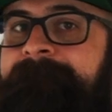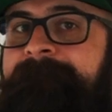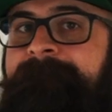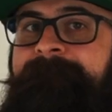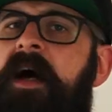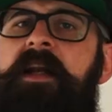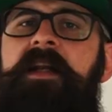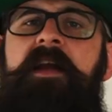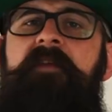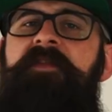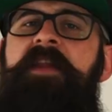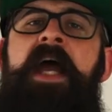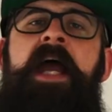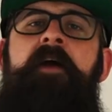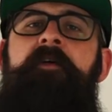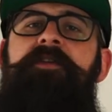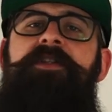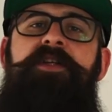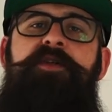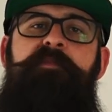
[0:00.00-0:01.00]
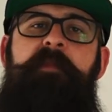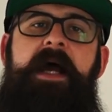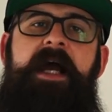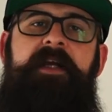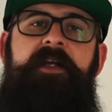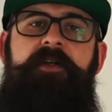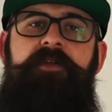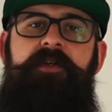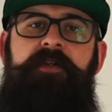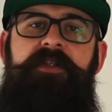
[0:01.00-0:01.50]
I love the heritage
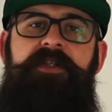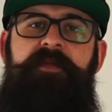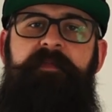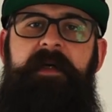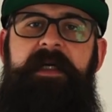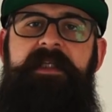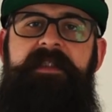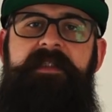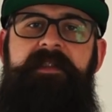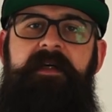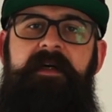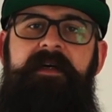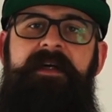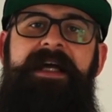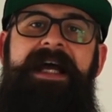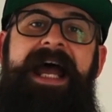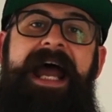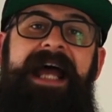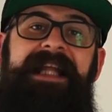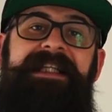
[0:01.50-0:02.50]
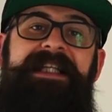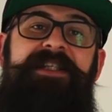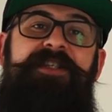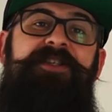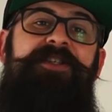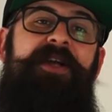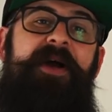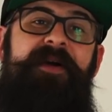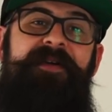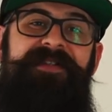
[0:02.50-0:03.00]
package on the Speedster, and this
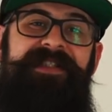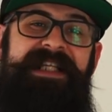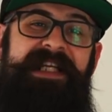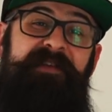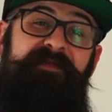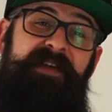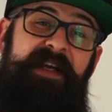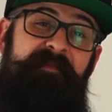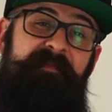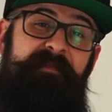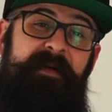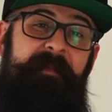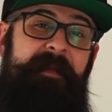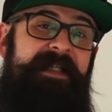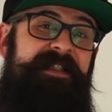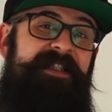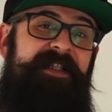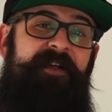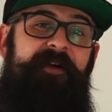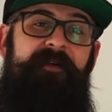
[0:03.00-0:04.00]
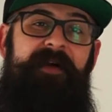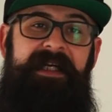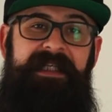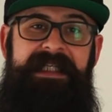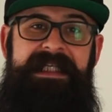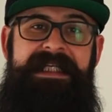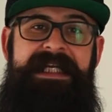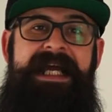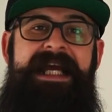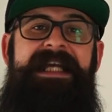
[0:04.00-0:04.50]
shows that if implemented
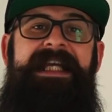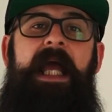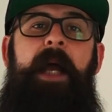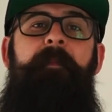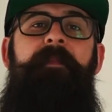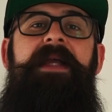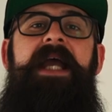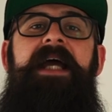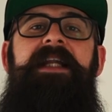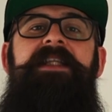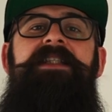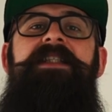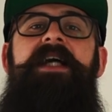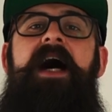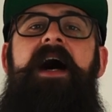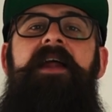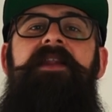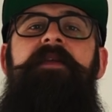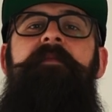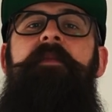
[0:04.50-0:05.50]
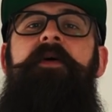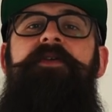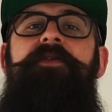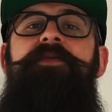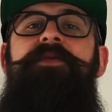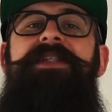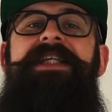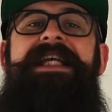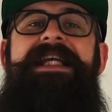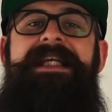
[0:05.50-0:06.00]
correctly, can be added to other
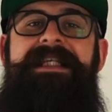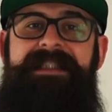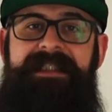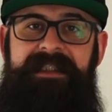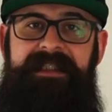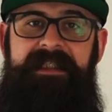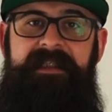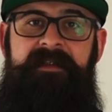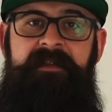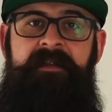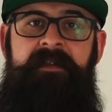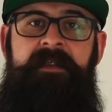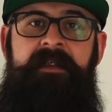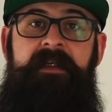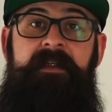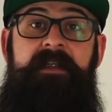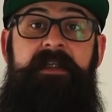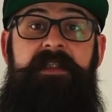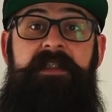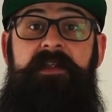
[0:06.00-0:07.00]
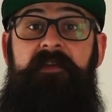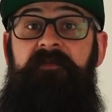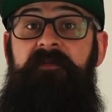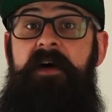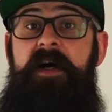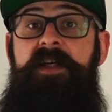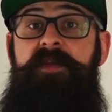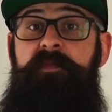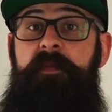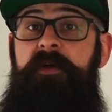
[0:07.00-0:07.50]
models easily. This is the
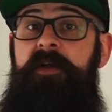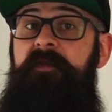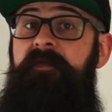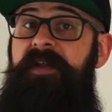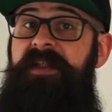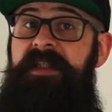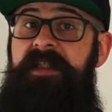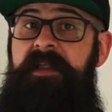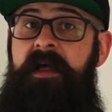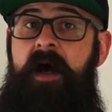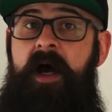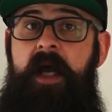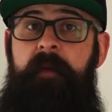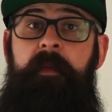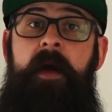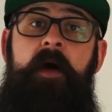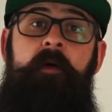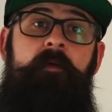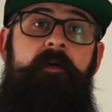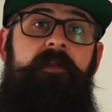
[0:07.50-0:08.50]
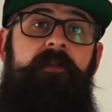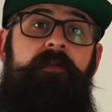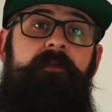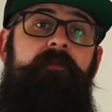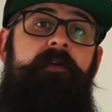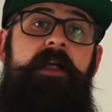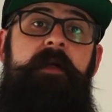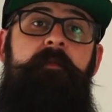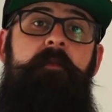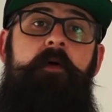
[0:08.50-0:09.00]
first model of its type, with
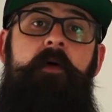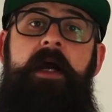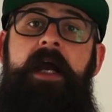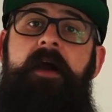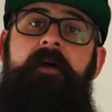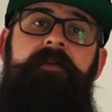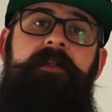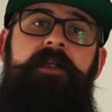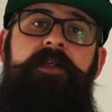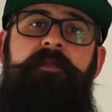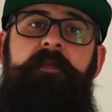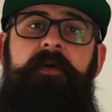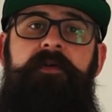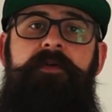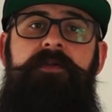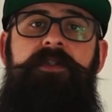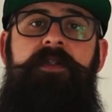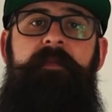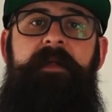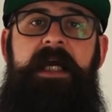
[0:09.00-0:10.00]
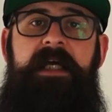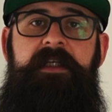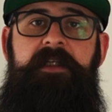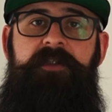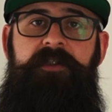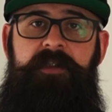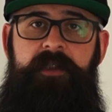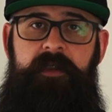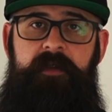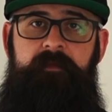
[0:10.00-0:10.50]
three more heritage models to be added
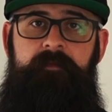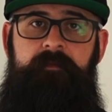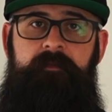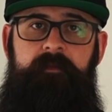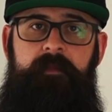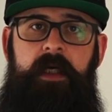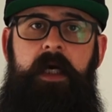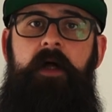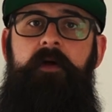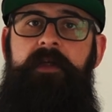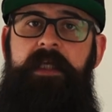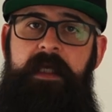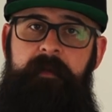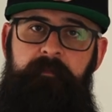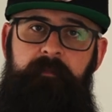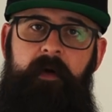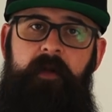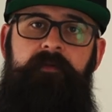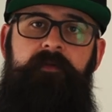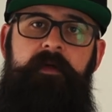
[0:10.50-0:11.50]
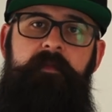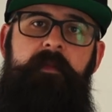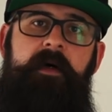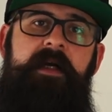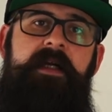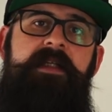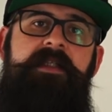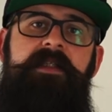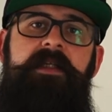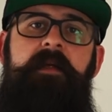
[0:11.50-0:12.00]
soon. I'll keep bothering my
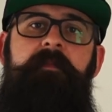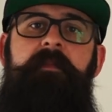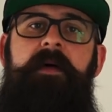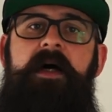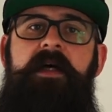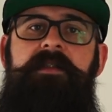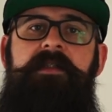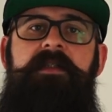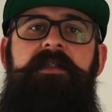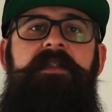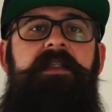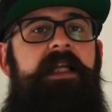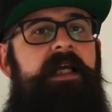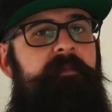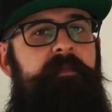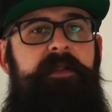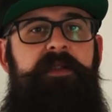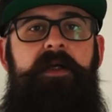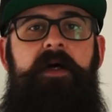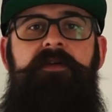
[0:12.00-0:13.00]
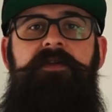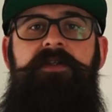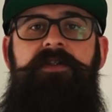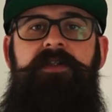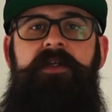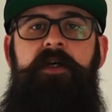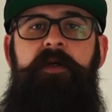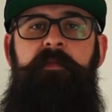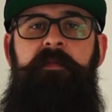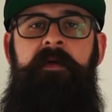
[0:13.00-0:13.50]
inside persons to let me know the
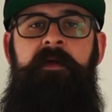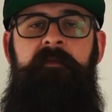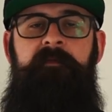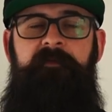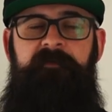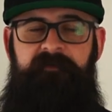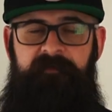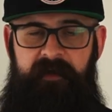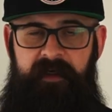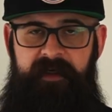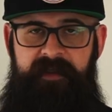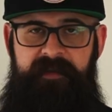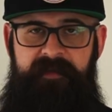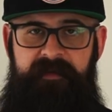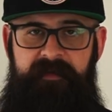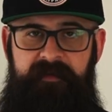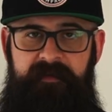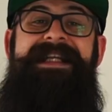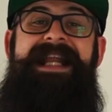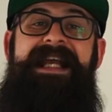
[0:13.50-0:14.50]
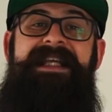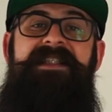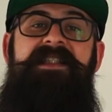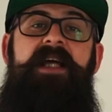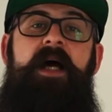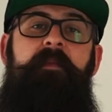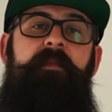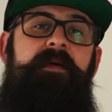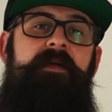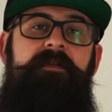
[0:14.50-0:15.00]
scoop, first. Next
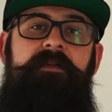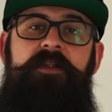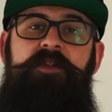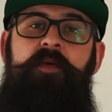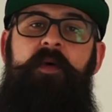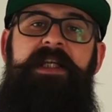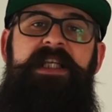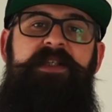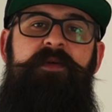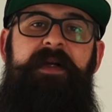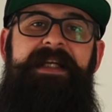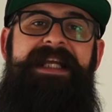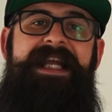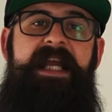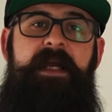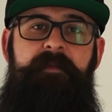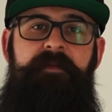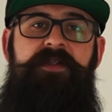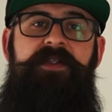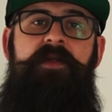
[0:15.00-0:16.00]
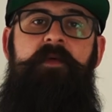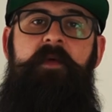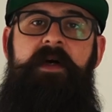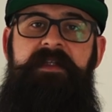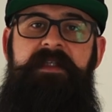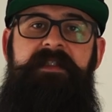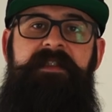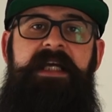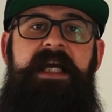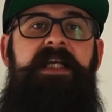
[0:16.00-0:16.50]
up, the 2020 IMSA
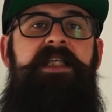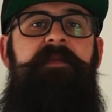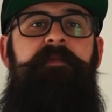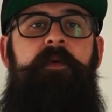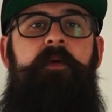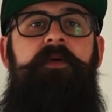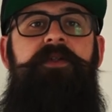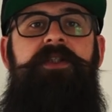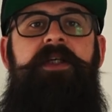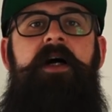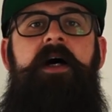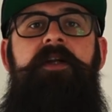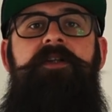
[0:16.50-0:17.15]
WeatherTech Sports Car